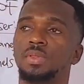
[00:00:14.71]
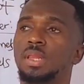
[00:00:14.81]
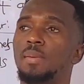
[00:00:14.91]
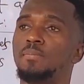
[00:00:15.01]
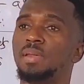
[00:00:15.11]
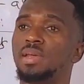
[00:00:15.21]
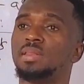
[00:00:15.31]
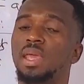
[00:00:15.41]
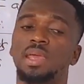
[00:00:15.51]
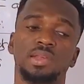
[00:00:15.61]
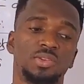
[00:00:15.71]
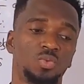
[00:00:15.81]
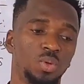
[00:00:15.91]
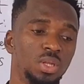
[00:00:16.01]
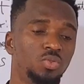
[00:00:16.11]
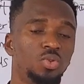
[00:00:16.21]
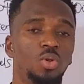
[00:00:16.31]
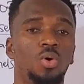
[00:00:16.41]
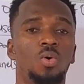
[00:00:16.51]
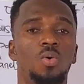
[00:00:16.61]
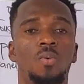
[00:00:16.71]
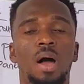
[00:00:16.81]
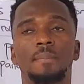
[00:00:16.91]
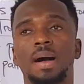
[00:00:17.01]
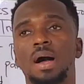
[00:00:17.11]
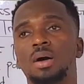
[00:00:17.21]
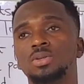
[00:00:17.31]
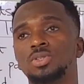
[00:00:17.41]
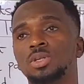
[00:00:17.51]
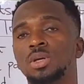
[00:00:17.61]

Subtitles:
the basic things we need to know about